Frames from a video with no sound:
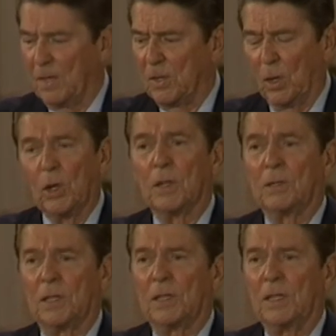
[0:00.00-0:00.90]
to
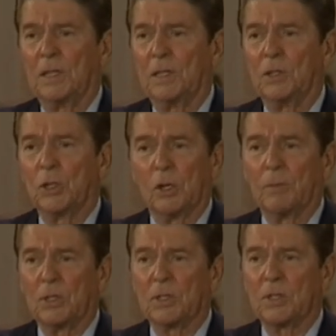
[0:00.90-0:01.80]
learn that the
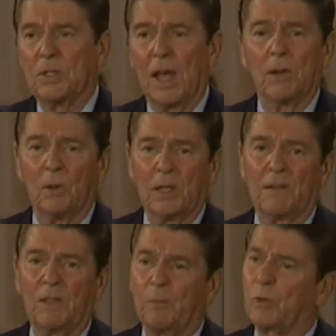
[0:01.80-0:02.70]
Germans, not only
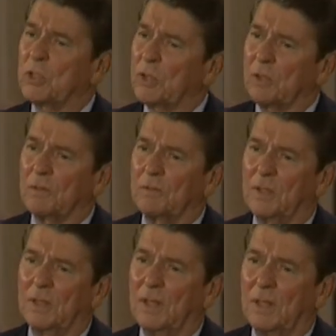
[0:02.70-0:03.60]
have they preserved